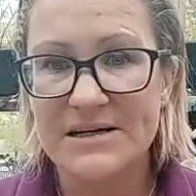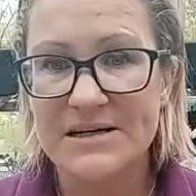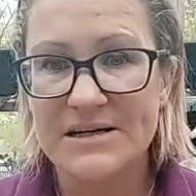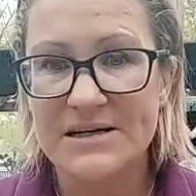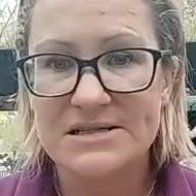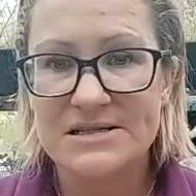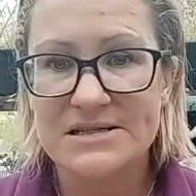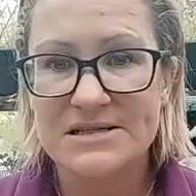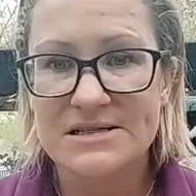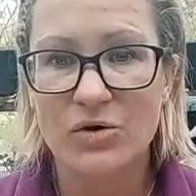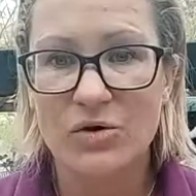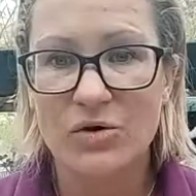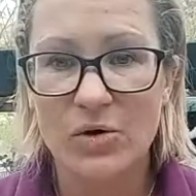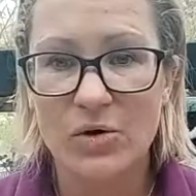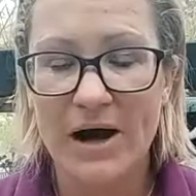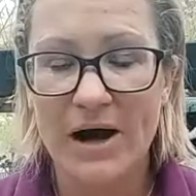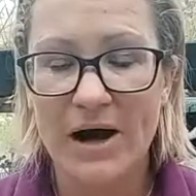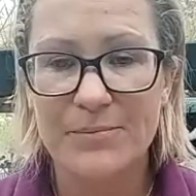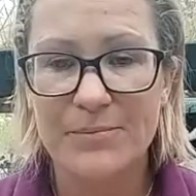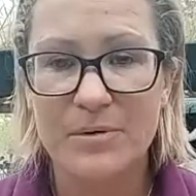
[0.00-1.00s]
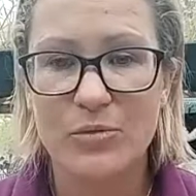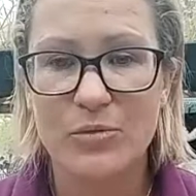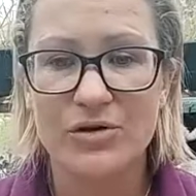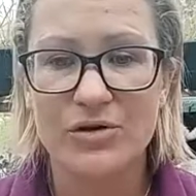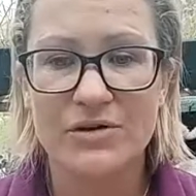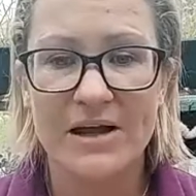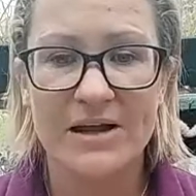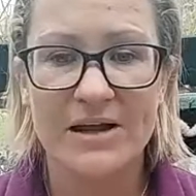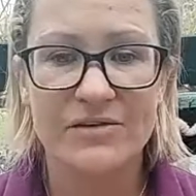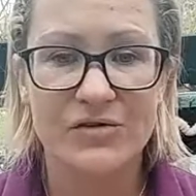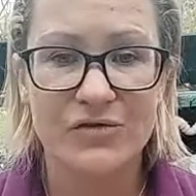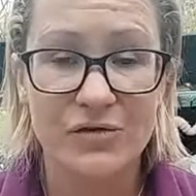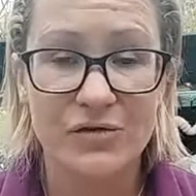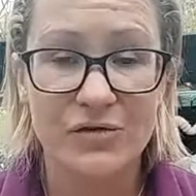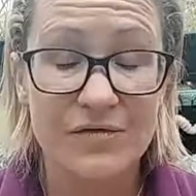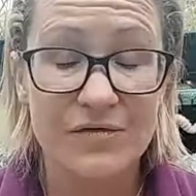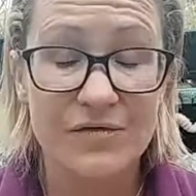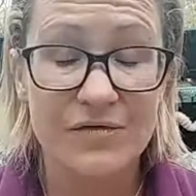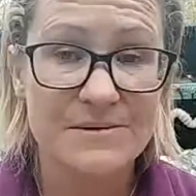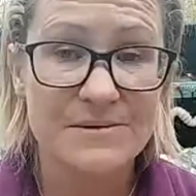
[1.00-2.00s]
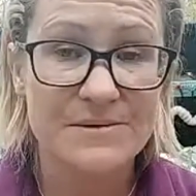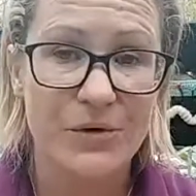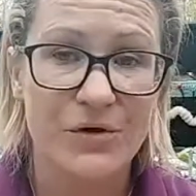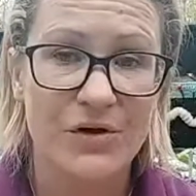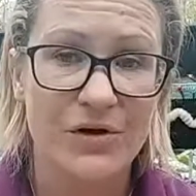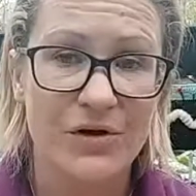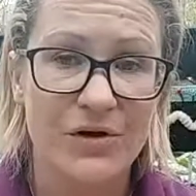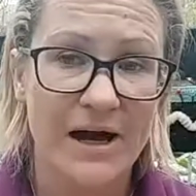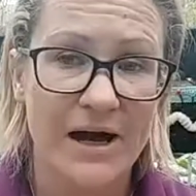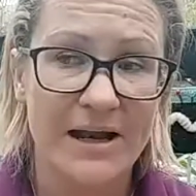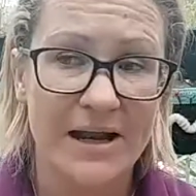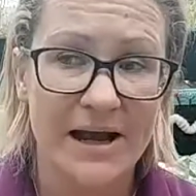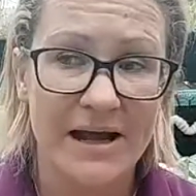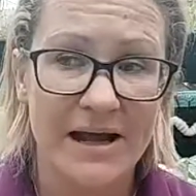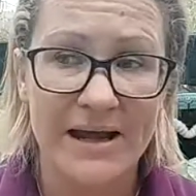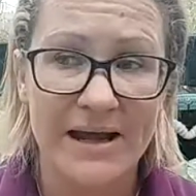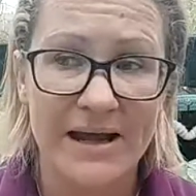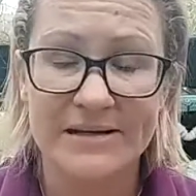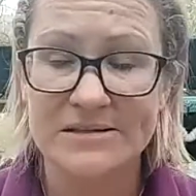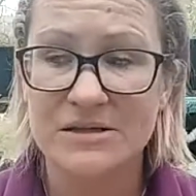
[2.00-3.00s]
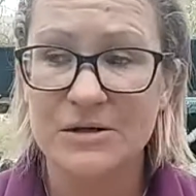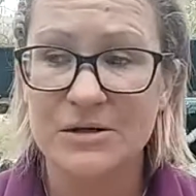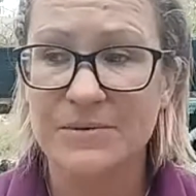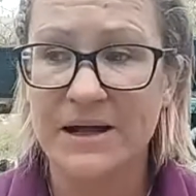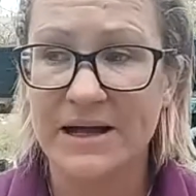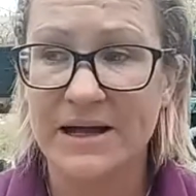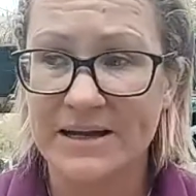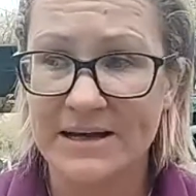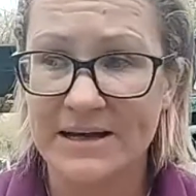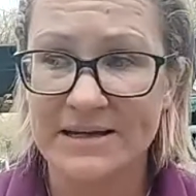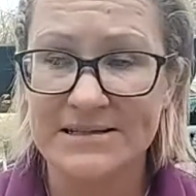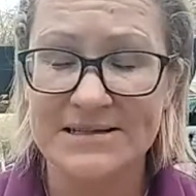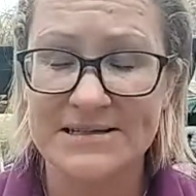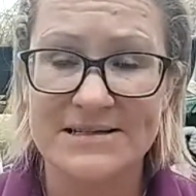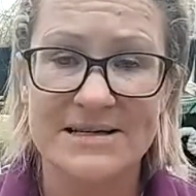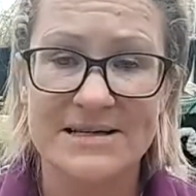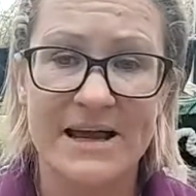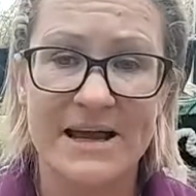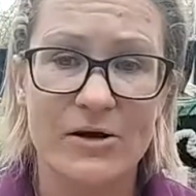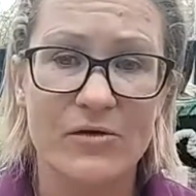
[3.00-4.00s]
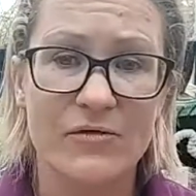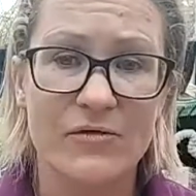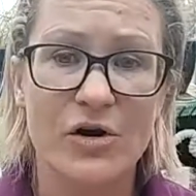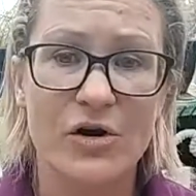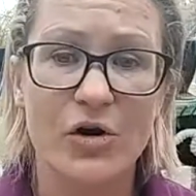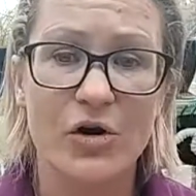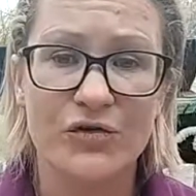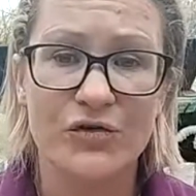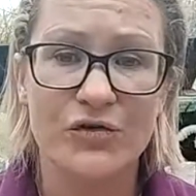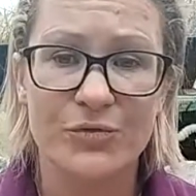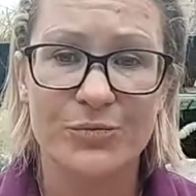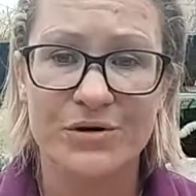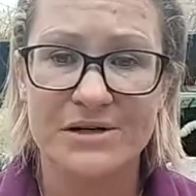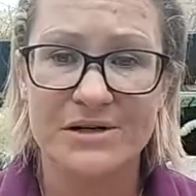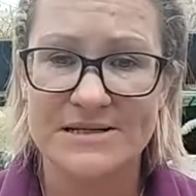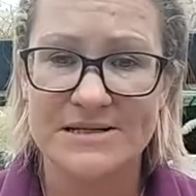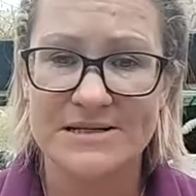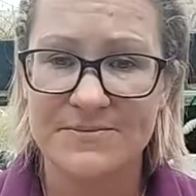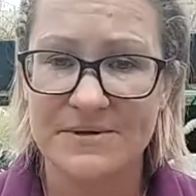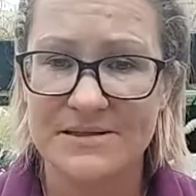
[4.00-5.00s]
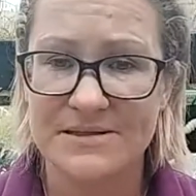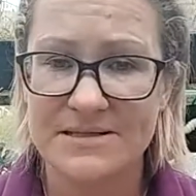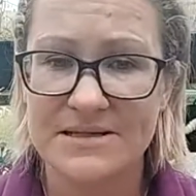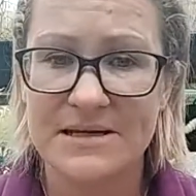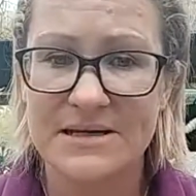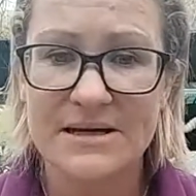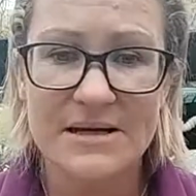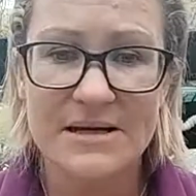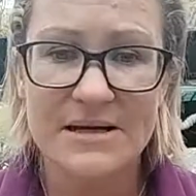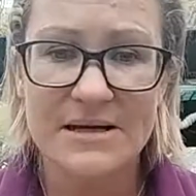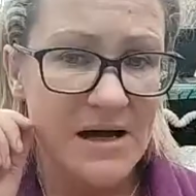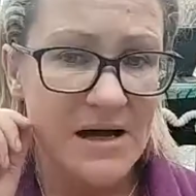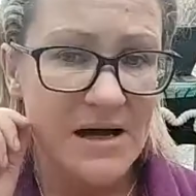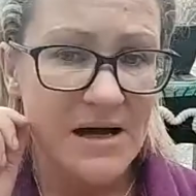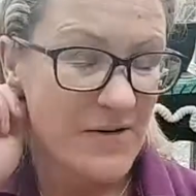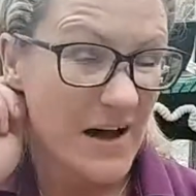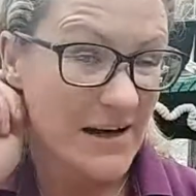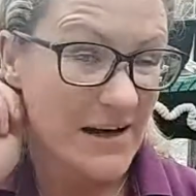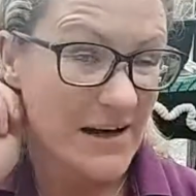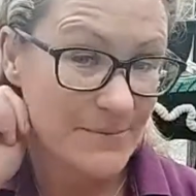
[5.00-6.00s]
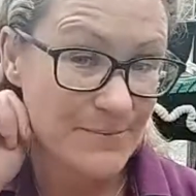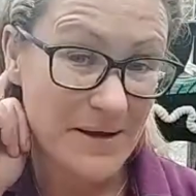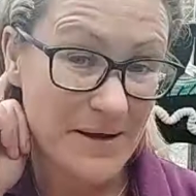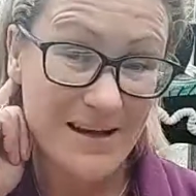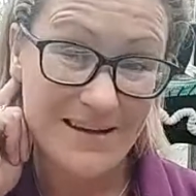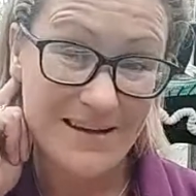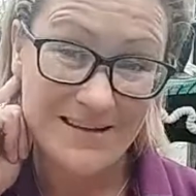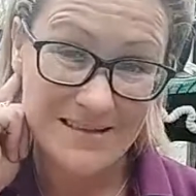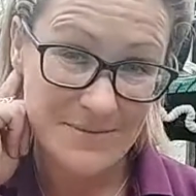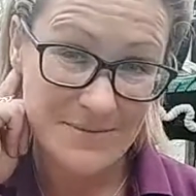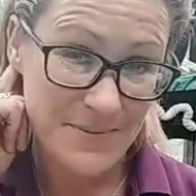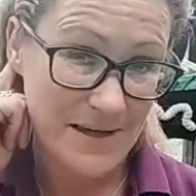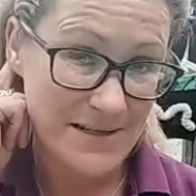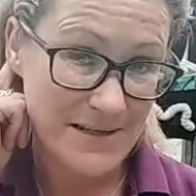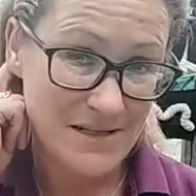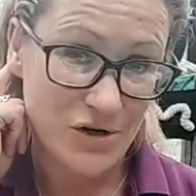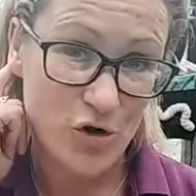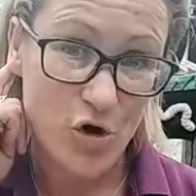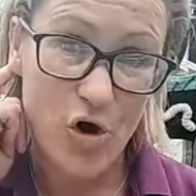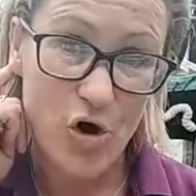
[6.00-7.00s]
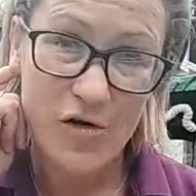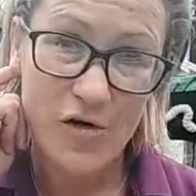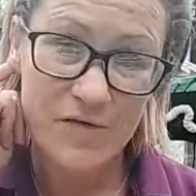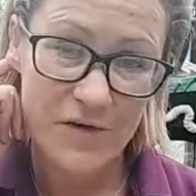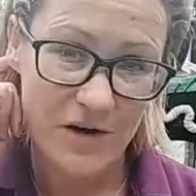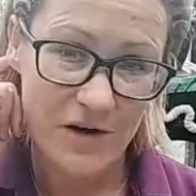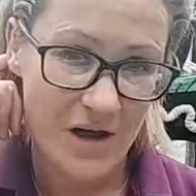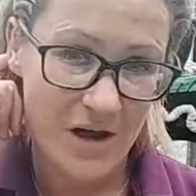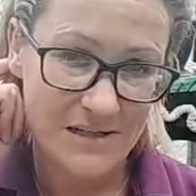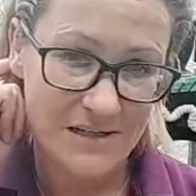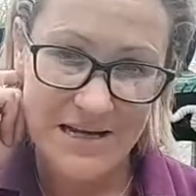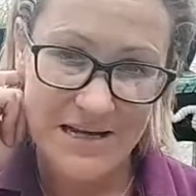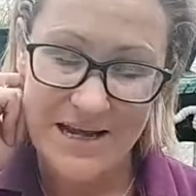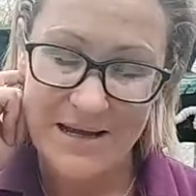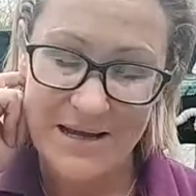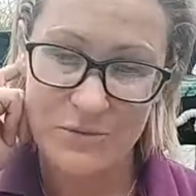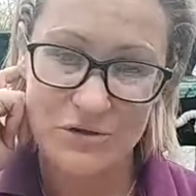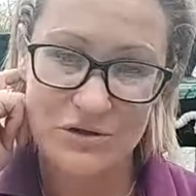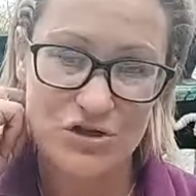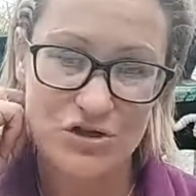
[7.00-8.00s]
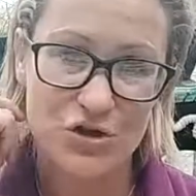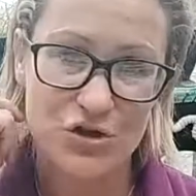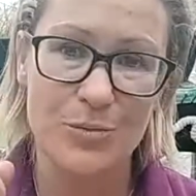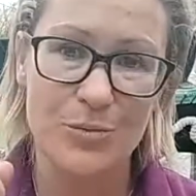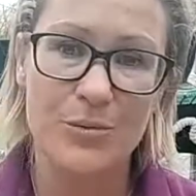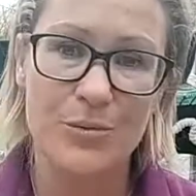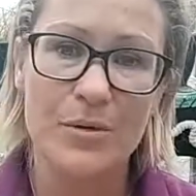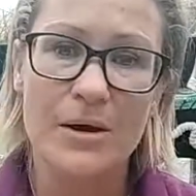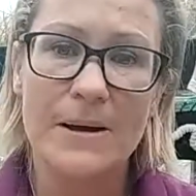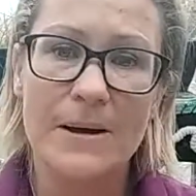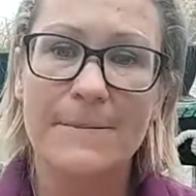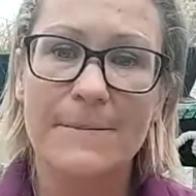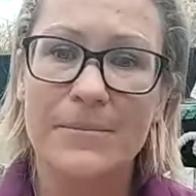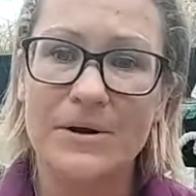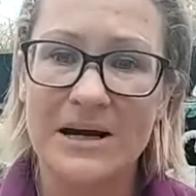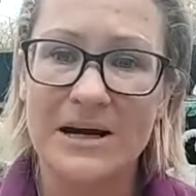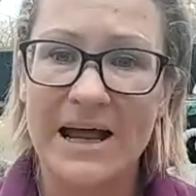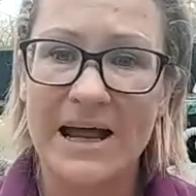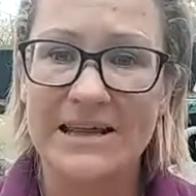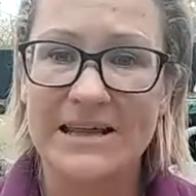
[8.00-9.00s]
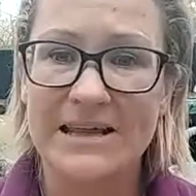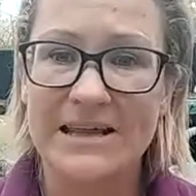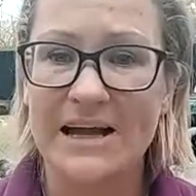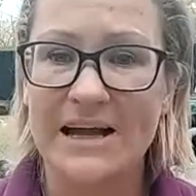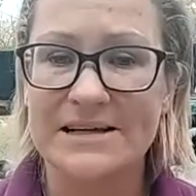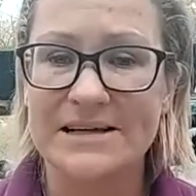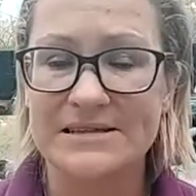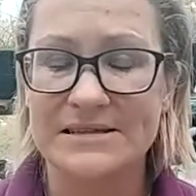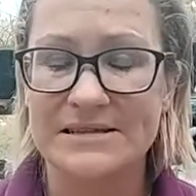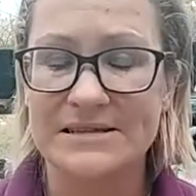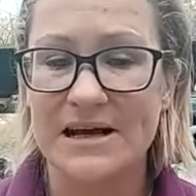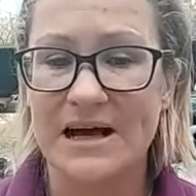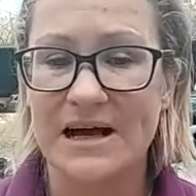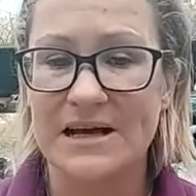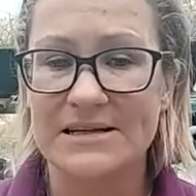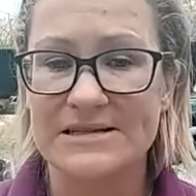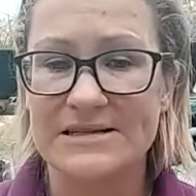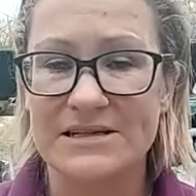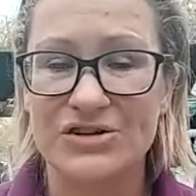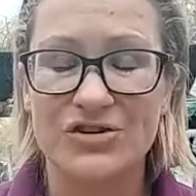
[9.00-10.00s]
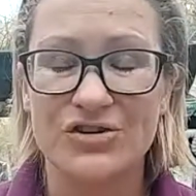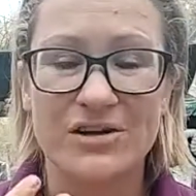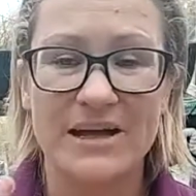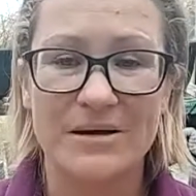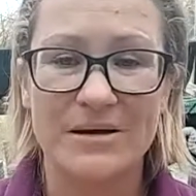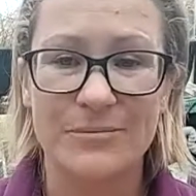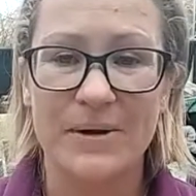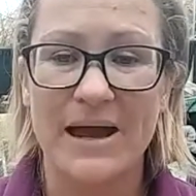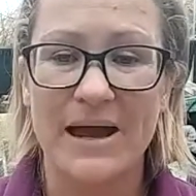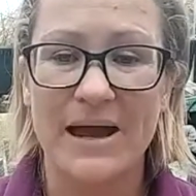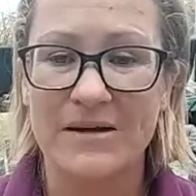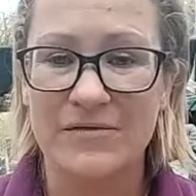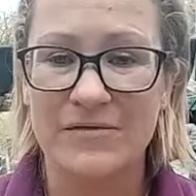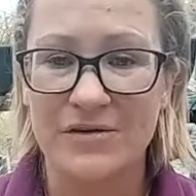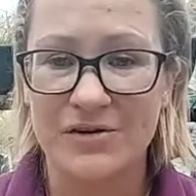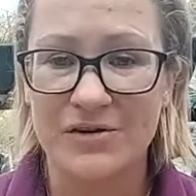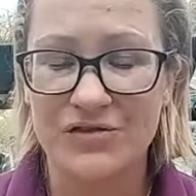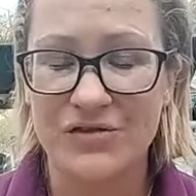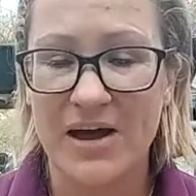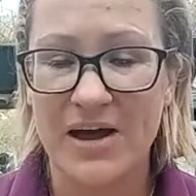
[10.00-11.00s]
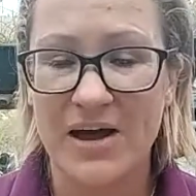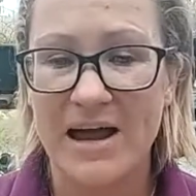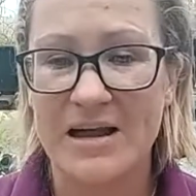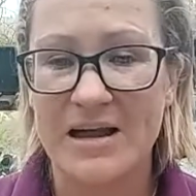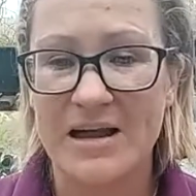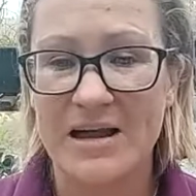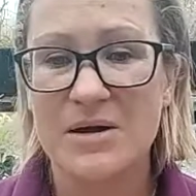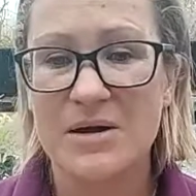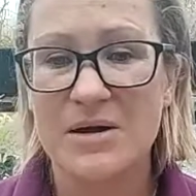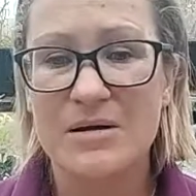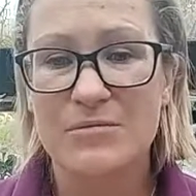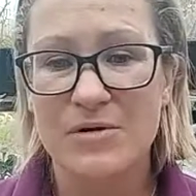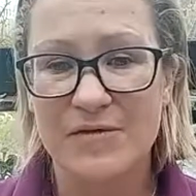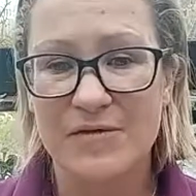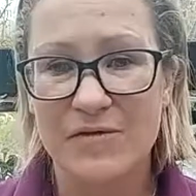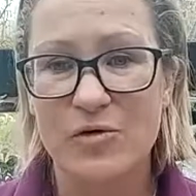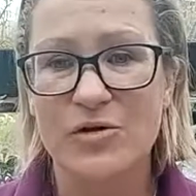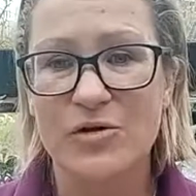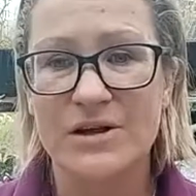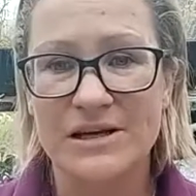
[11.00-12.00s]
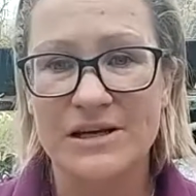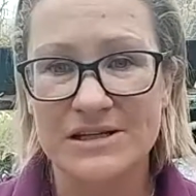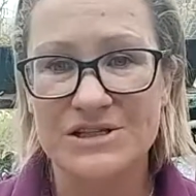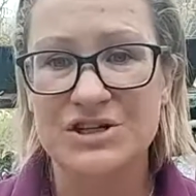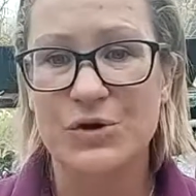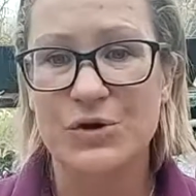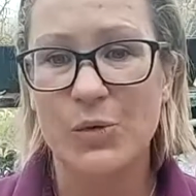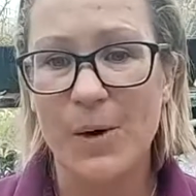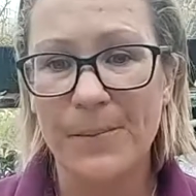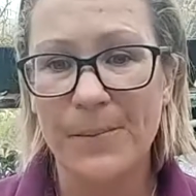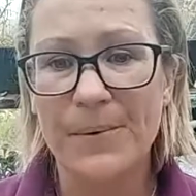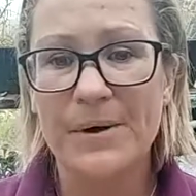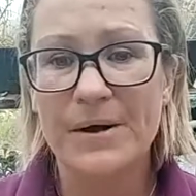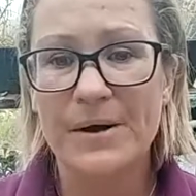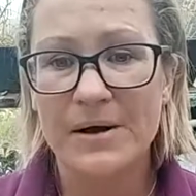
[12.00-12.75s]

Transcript: So I promoted that through Facebook, and I ended up getting, as I say, over 100 participants. I've had to spend an awful lot of time on Zoom, But like that, Alison, you're getting paid for your time before you show up.